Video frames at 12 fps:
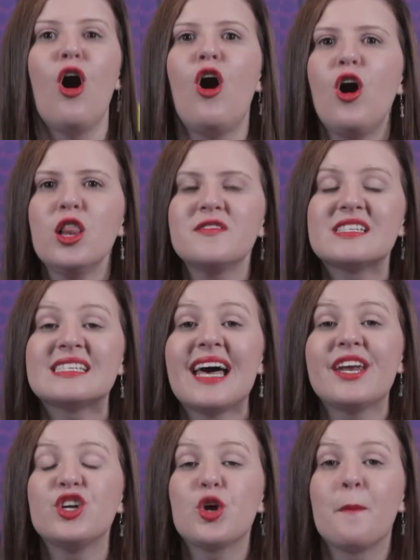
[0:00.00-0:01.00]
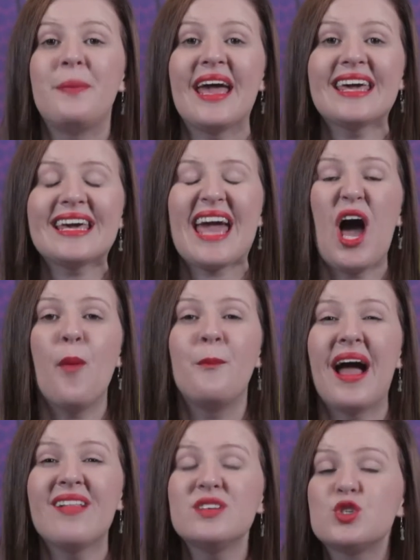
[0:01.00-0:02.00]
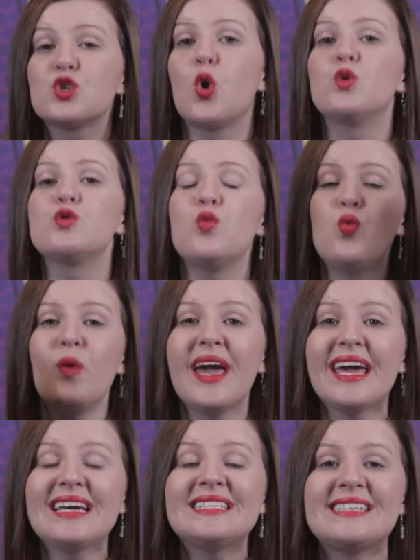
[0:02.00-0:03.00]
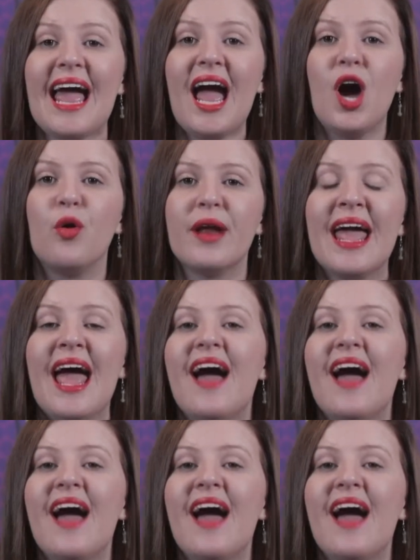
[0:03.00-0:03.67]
all of a sudden your bank account balance goes way down